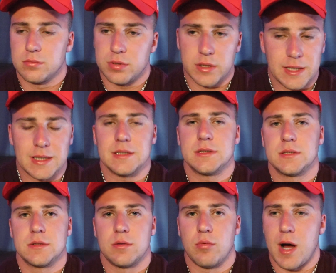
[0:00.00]

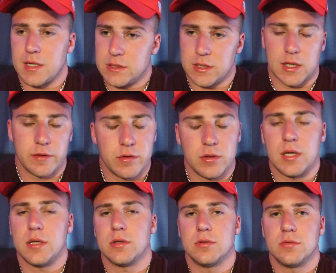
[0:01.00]
Please, watch it again if you
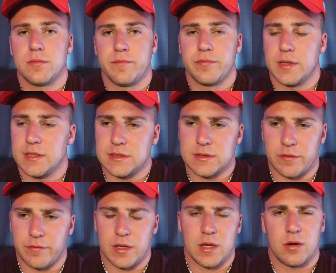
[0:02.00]
need to. This is
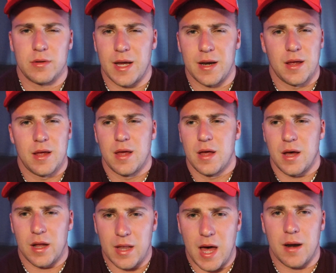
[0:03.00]
a video that
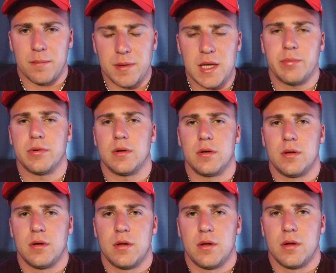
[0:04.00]
a lot of people
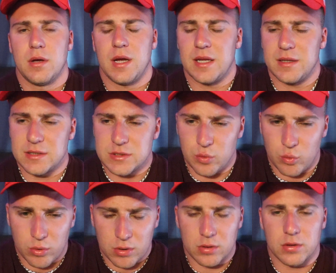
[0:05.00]
in this
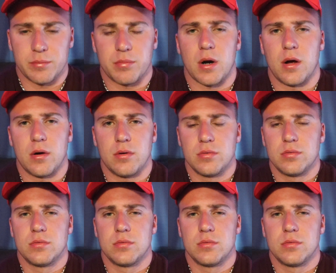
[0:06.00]
world, bro,